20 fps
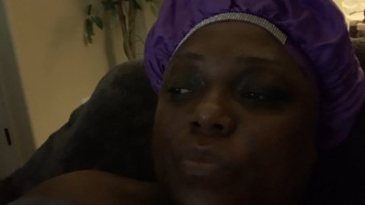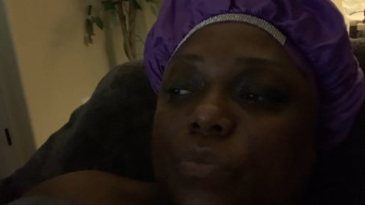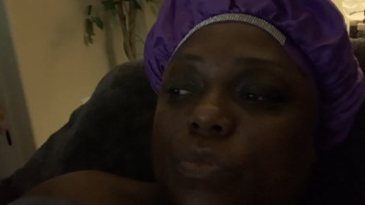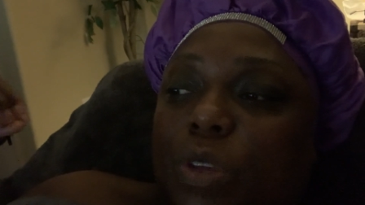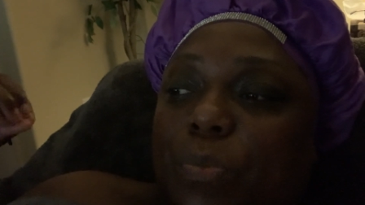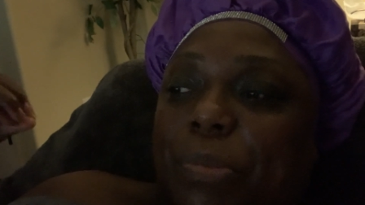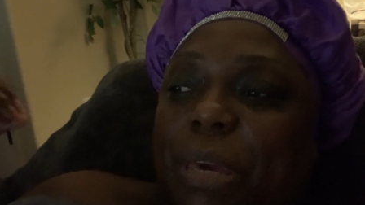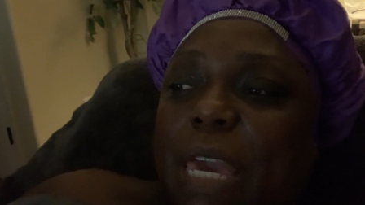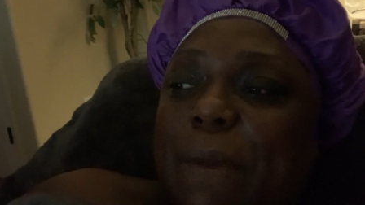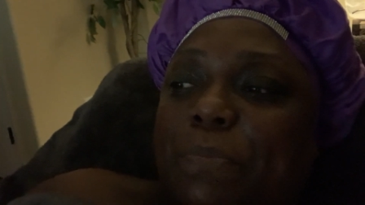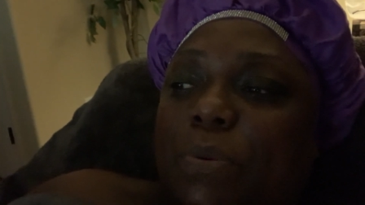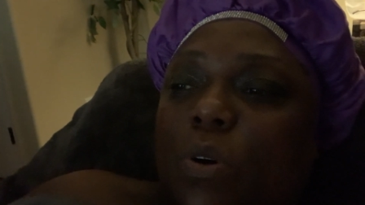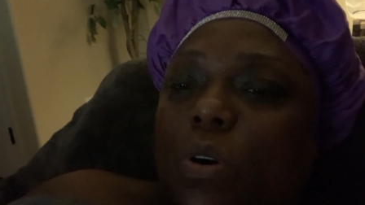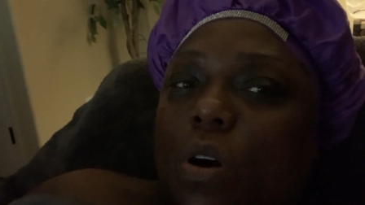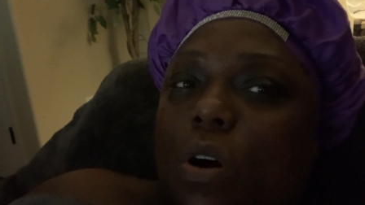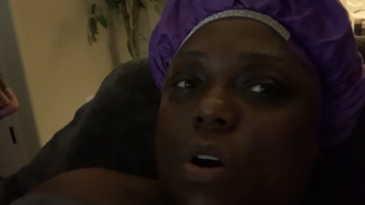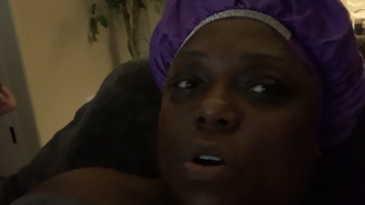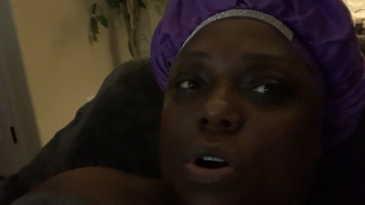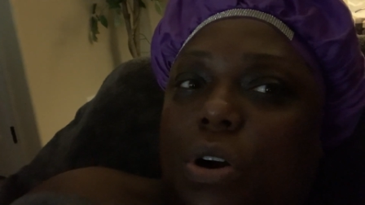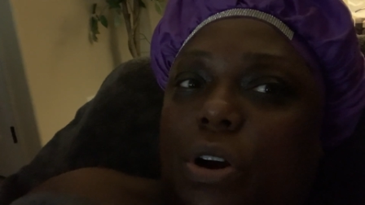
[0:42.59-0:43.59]
The
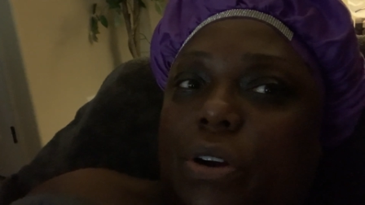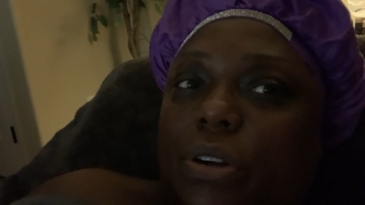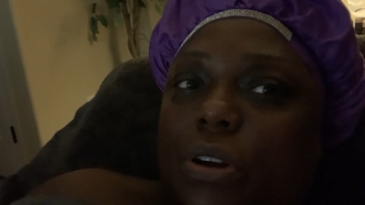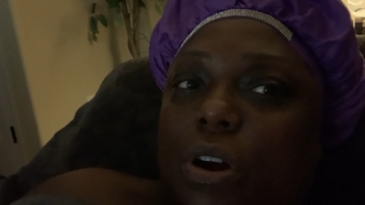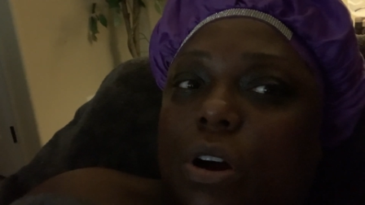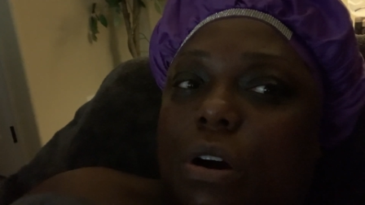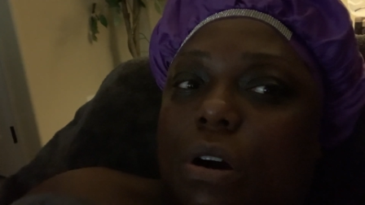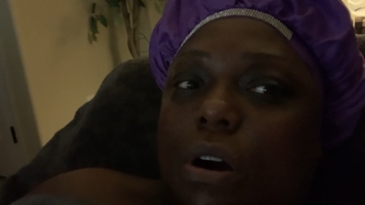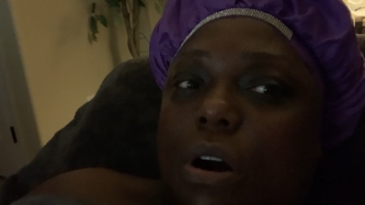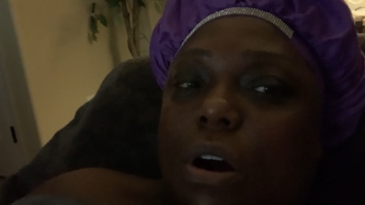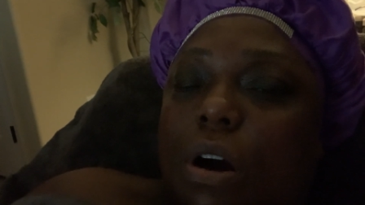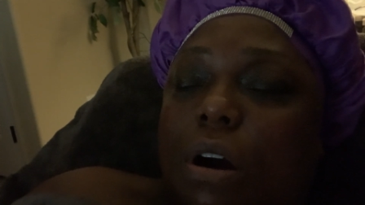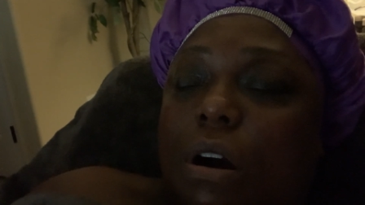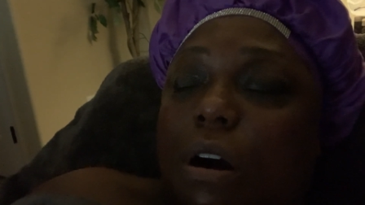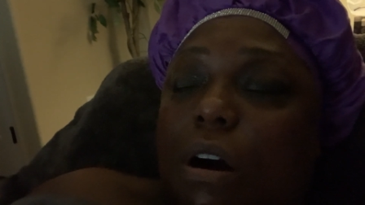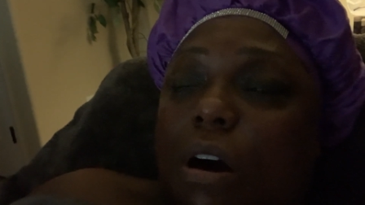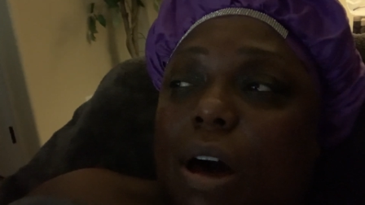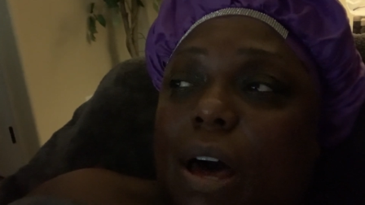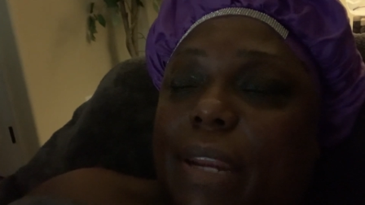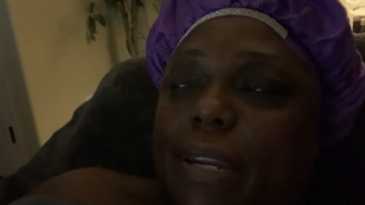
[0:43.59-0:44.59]
people aren't
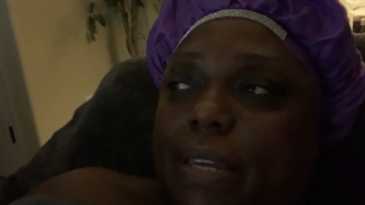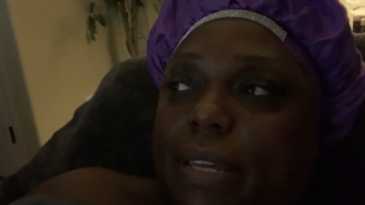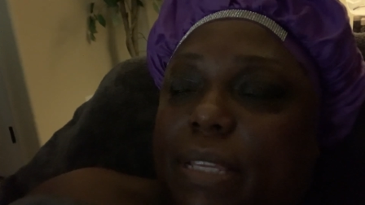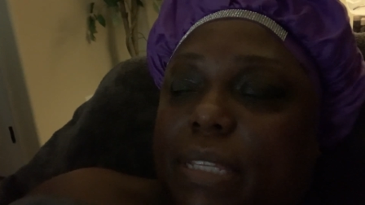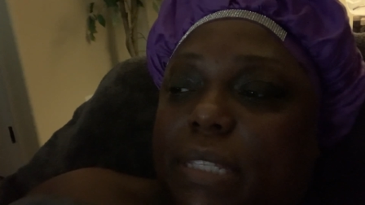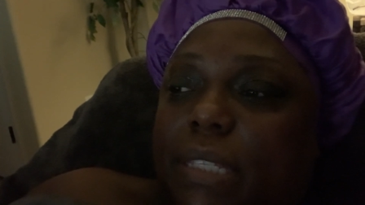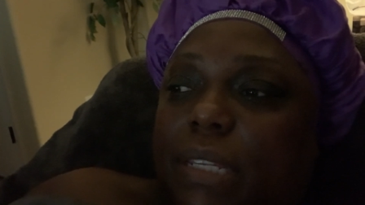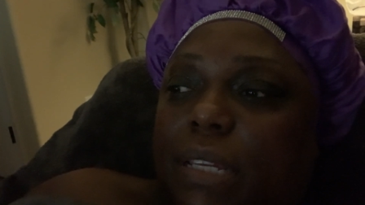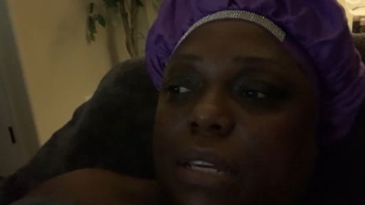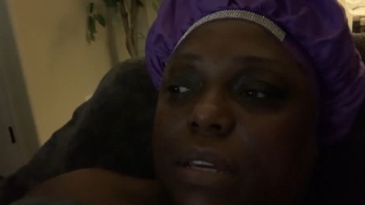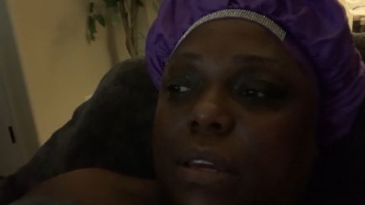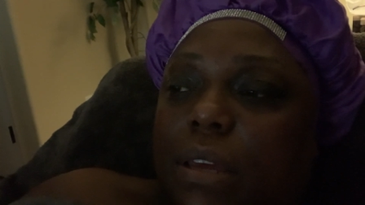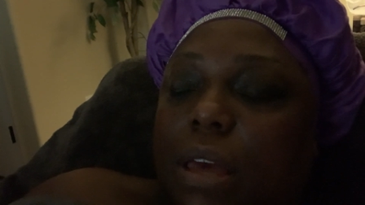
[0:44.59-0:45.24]
honest